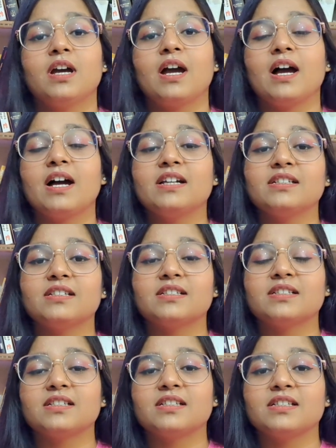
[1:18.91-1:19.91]
and
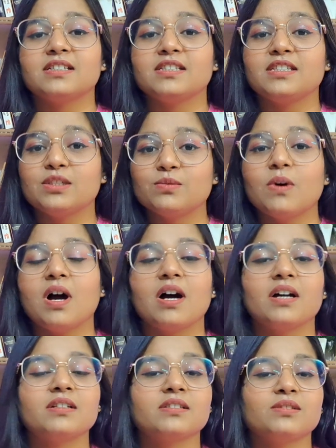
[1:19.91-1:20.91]
you
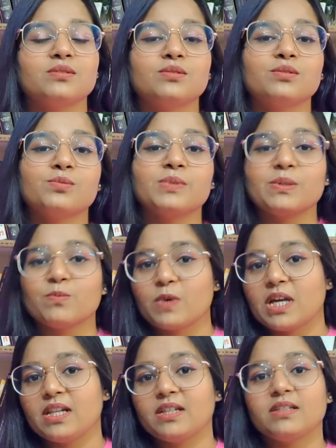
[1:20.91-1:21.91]
are doing
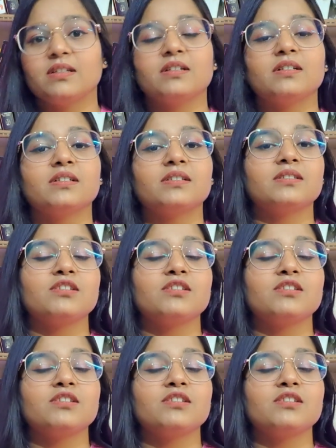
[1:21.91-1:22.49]
well,